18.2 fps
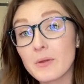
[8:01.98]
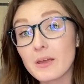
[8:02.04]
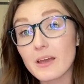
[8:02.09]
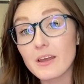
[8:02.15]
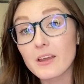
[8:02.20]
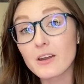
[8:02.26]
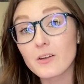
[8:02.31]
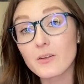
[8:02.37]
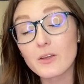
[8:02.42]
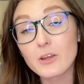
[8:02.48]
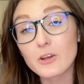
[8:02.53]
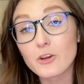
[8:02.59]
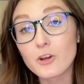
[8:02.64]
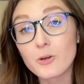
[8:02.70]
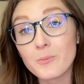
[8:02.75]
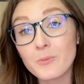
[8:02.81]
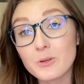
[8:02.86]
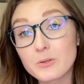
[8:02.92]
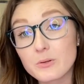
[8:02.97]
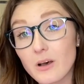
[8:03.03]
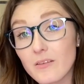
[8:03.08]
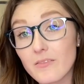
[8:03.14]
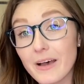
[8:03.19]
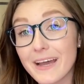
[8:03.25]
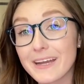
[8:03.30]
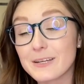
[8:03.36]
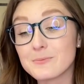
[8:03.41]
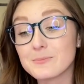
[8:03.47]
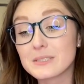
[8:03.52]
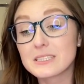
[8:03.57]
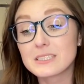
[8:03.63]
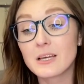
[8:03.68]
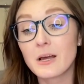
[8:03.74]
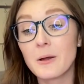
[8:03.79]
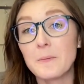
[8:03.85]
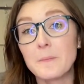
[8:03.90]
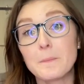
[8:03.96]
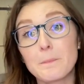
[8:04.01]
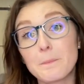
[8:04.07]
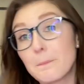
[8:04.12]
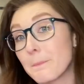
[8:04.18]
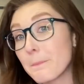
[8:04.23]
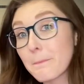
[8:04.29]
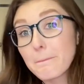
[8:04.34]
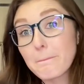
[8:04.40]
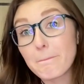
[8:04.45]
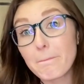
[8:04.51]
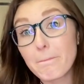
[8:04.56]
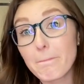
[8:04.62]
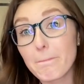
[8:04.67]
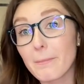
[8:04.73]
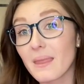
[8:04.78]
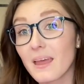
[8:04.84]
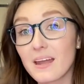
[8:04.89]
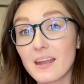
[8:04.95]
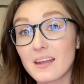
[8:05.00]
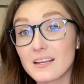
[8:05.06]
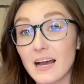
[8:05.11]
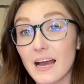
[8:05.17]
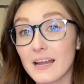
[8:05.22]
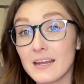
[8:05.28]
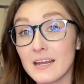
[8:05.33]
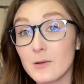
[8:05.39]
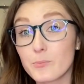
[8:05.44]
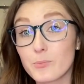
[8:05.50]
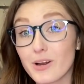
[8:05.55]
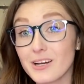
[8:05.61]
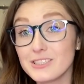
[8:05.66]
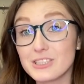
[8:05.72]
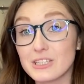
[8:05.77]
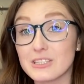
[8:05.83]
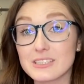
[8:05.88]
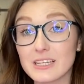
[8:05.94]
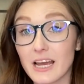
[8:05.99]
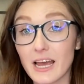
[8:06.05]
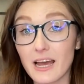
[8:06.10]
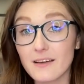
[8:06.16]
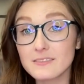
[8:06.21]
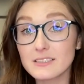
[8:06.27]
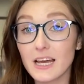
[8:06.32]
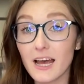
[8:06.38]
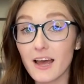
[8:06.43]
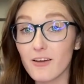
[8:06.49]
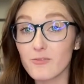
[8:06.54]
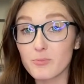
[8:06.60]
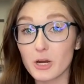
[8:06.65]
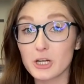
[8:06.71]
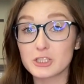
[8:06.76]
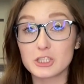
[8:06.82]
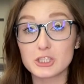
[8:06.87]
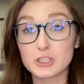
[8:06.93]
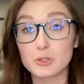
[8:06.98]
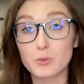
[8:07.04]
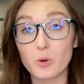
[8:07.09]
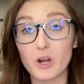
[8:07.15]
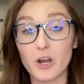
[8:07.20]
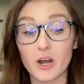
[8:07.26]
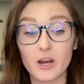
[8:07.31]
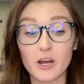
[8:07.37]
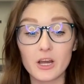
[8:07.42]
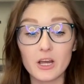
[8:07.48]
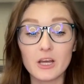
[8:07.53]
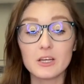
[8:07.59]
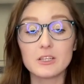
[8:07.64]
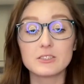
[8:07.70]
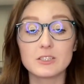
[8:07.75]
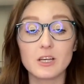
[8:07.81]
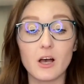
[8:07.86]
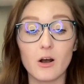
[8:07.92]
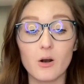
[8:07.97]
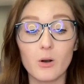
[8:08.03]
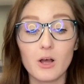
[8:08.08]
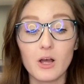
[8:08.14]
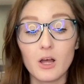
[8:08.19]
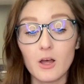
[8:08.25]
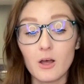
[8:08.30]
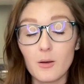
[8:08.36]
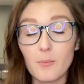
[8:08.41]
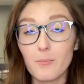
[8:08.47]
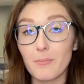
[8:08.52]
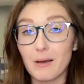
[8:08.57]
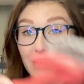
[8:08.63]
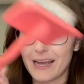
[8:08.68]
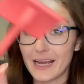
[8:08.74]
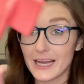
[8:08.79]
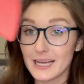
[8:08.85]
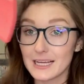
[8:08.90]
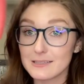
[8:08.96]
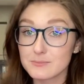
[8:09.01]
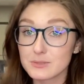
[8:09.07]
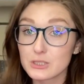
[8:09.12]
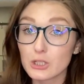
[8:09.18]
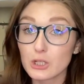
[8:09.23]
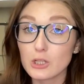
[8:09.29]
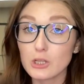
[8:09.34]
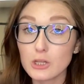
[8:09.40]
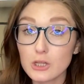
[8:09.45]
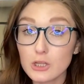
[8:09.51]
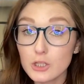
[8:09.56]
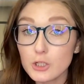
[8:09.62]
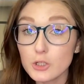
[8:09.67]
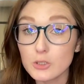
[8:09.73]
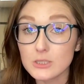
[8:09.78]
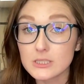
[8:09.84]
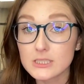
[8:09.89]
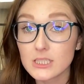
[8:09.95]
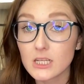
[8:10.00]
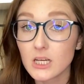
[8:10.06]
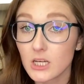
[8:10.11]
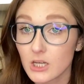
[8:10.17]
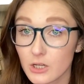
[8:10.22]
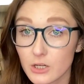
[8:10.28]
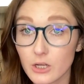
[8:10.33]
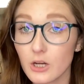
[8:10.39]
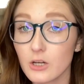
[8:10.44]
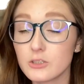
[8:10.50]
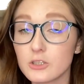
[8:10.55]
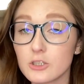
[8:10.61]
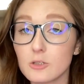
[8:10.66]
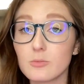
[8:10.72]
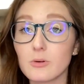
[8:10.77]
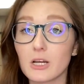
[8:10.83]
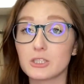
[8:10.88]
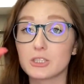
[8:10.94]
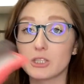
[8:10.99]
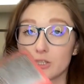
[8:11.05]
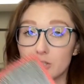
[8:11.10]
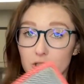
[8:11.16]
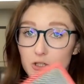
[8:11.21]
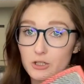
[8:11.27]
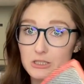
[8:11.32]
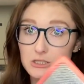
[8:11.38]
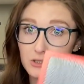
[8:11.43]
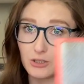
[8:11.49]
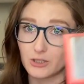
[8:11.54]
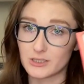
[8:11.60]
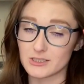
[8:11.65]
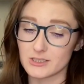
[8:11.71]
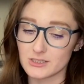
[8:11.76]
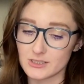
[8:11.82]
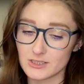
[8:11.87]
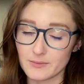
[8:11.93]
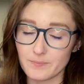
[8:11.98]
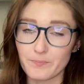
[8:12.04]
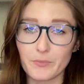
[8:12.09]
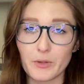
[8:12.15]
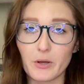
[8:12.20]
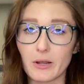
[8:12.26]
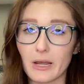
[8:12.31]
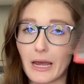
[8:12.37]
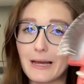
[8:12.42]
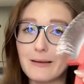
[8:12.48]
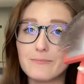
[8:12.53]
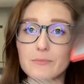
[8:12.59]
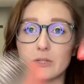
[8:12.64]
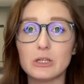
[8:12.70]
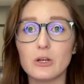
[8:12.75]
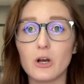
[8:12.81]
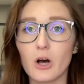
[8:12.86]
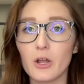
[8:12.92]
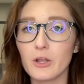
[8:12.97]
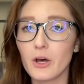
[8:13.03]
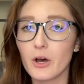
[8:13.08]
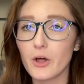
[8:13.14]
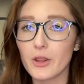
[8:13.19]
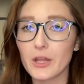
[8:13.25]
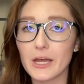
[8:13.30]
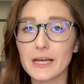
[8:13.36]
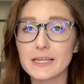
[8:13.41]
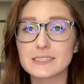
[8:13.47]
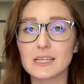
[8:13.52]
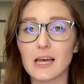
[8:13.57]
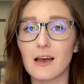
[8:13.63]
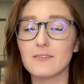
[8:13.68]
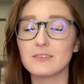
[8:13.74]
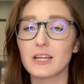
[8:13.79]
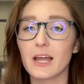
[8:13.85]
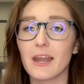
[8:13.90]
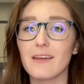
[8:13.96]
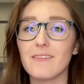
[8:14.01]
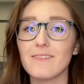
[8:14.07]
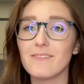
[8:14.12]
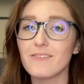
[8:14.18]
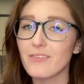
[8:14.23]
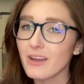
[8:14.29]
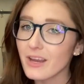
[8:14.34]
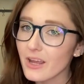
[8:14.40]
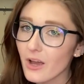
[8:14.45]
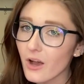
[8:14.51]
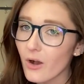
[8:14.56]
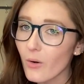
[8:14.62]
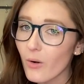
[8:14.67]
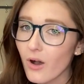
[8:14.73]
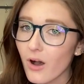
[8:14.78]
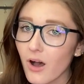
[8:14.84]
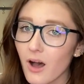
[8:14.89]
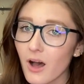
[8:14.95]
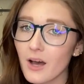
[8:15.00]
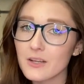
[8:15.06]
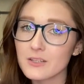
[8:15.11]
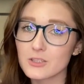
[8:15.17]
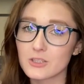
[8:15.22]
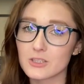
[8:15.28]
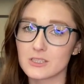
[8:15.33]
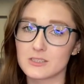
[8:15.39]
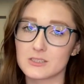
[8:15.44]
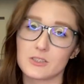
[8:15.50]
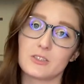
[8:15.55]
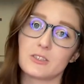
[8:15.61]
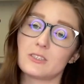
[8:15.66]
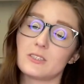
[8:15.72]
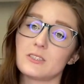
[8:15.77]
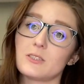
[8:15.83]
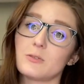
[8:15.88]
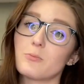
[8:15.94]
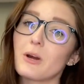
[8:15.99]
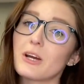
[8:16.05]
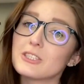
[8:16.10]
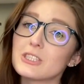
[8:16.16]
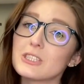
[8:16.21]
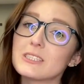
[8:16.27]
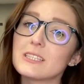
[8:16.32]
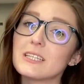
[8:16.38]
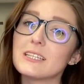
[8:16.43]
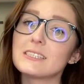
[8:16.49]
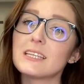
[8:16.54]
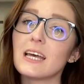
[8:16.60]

me I can only groom with 12 items, I need brushes. I have to have brushes to work. So my absolute go-to brushes are Chris Christensen. Okay, you all know this. I've done a video on Chris Christensen brushes.